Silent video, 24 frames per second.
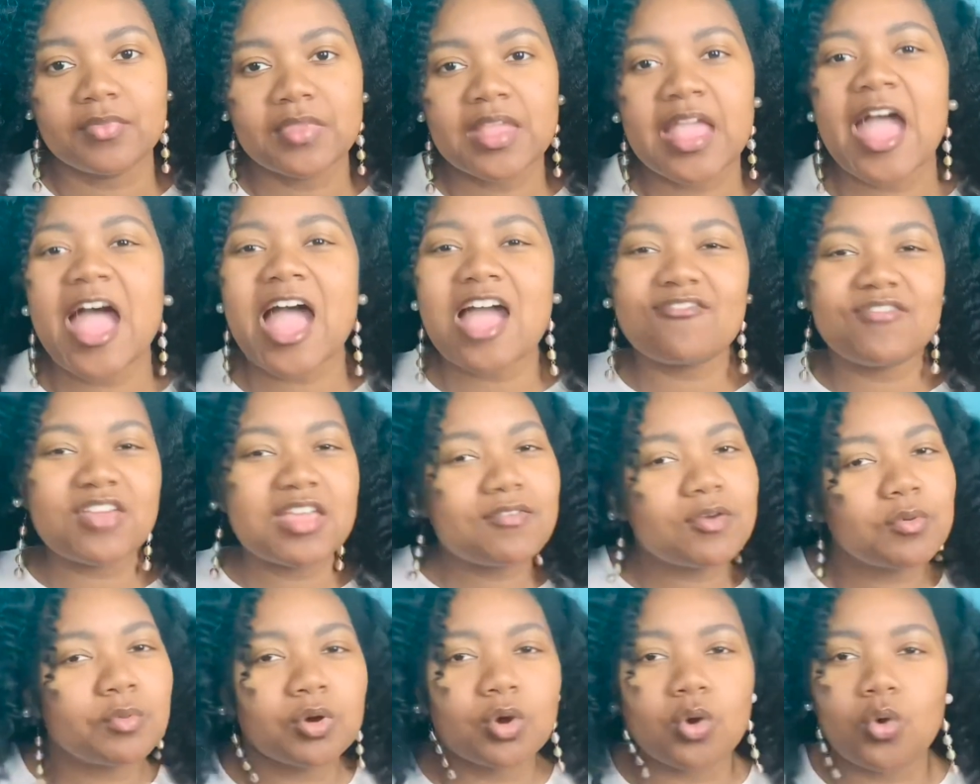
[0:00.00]
I've even
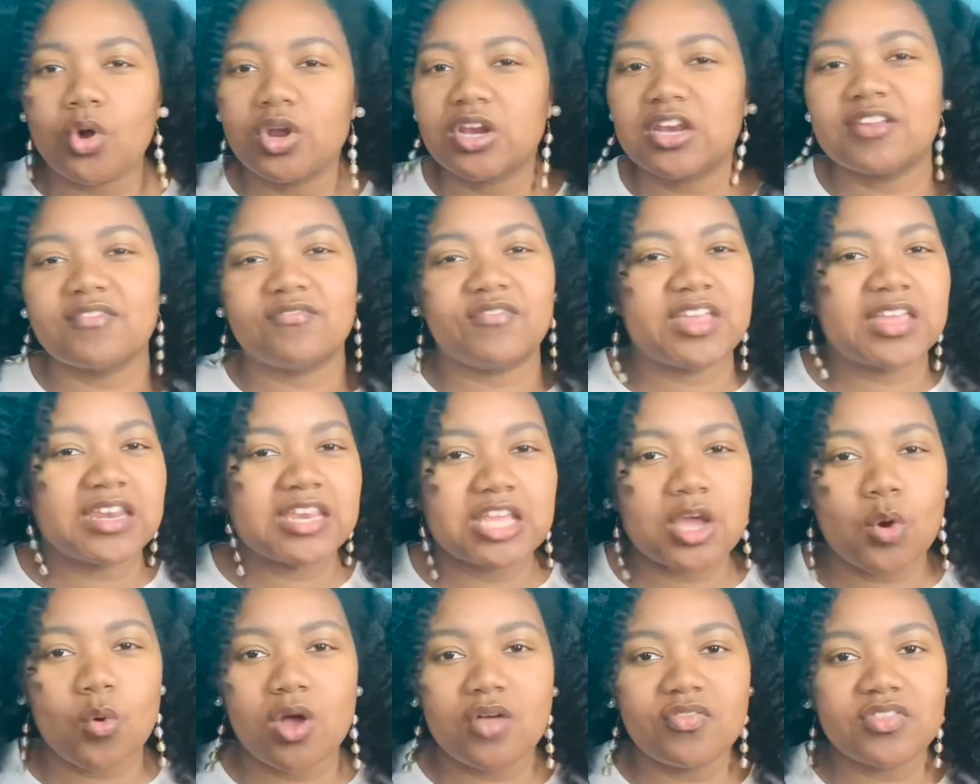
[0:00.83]
recorded a video
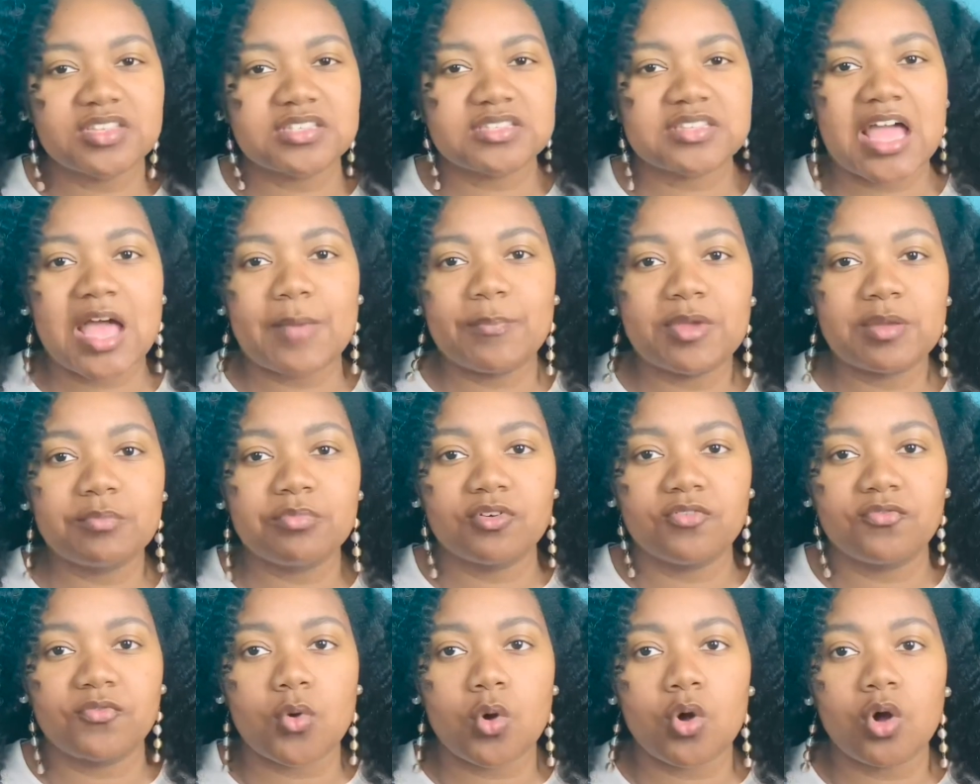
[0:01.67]
on this topic
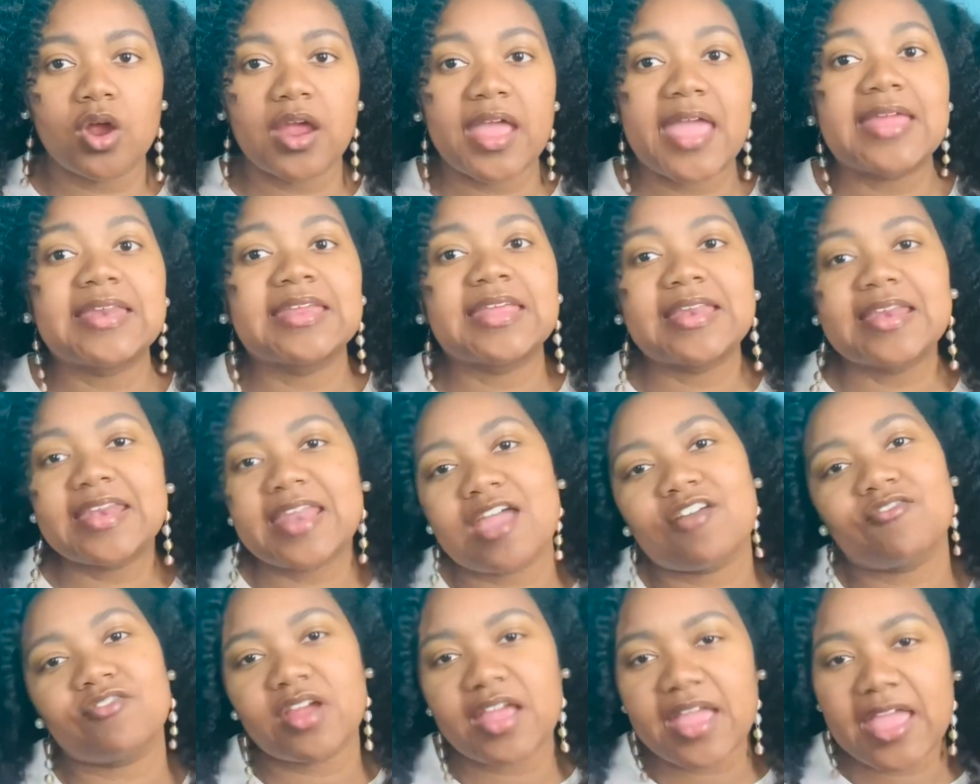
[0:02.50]
before and it
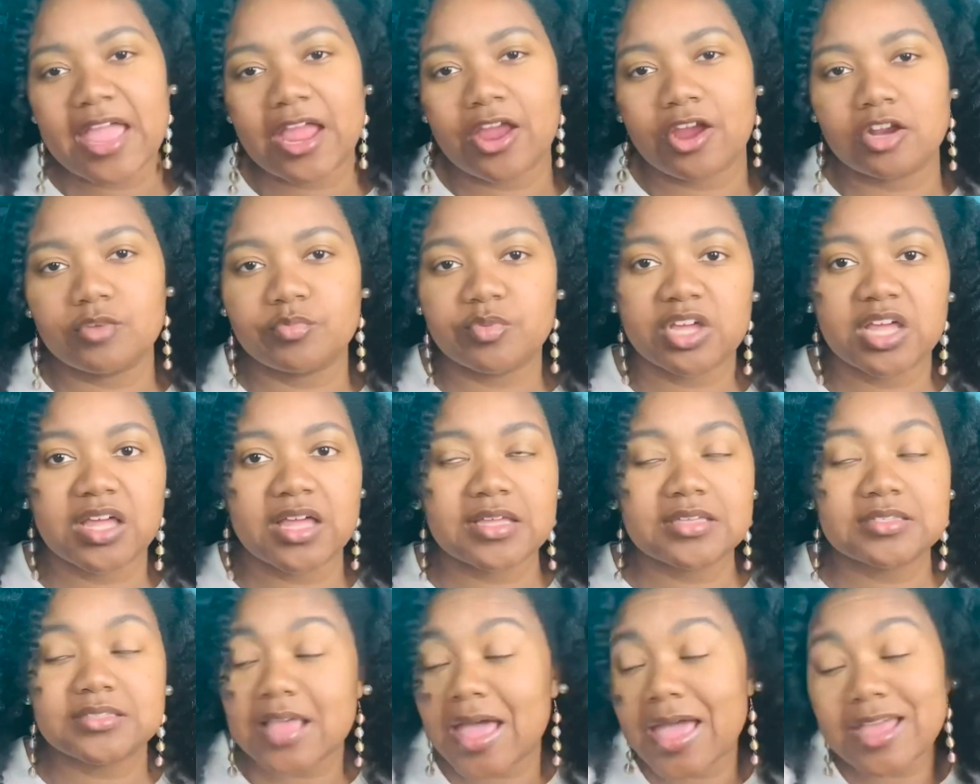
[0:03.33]
never aired
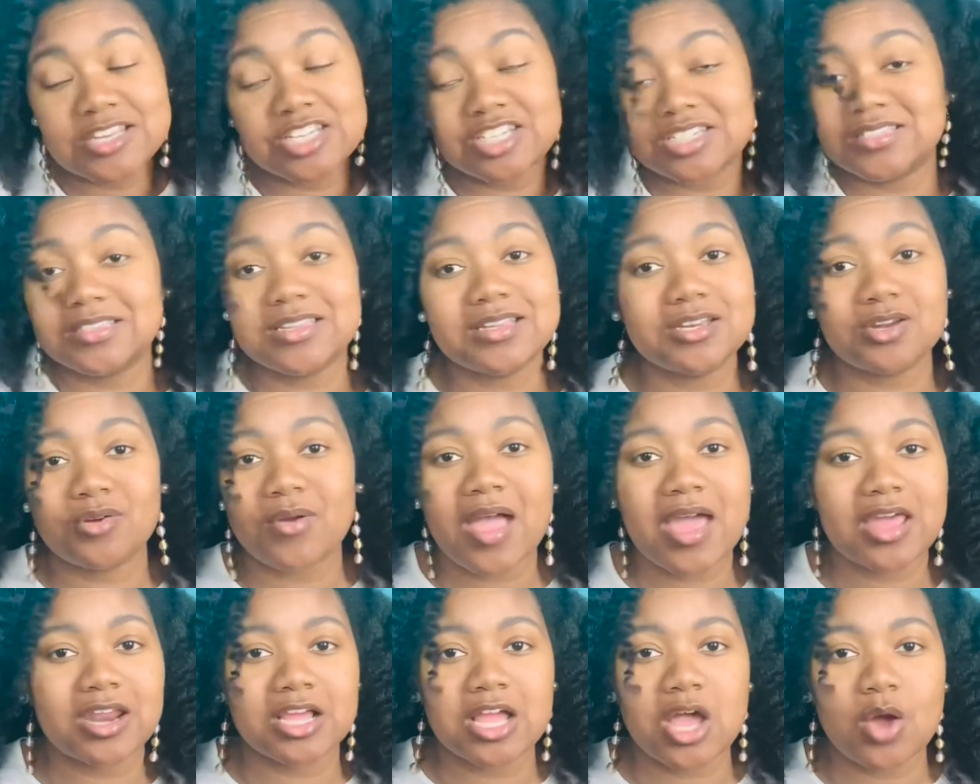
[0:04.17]
because I just didn't know how
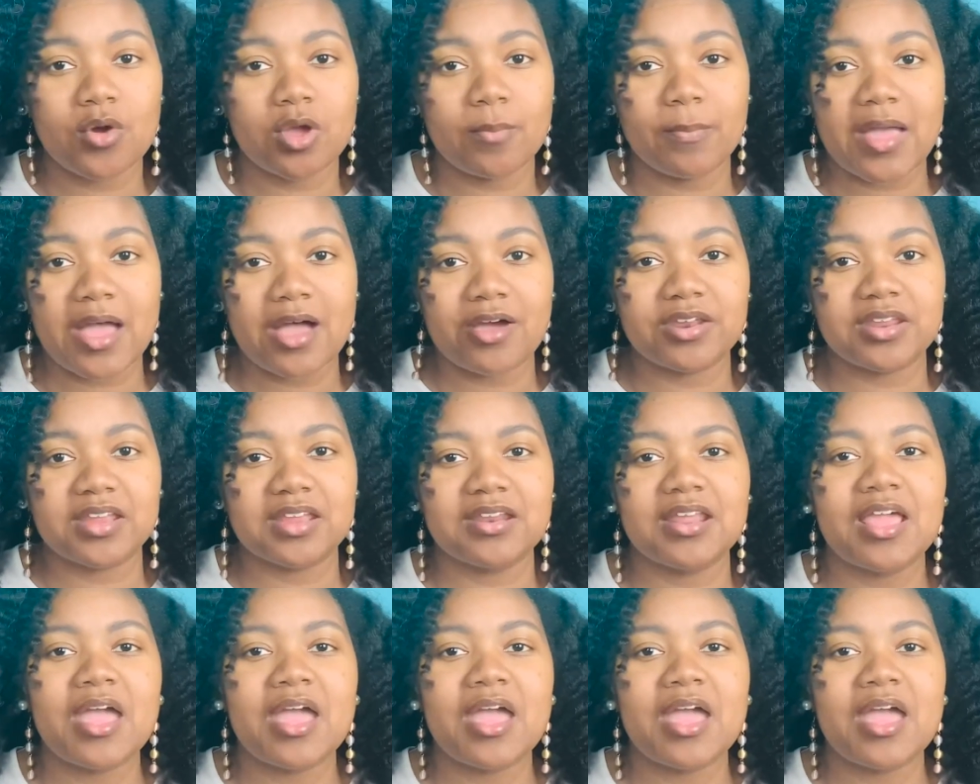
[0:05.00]
to go about it.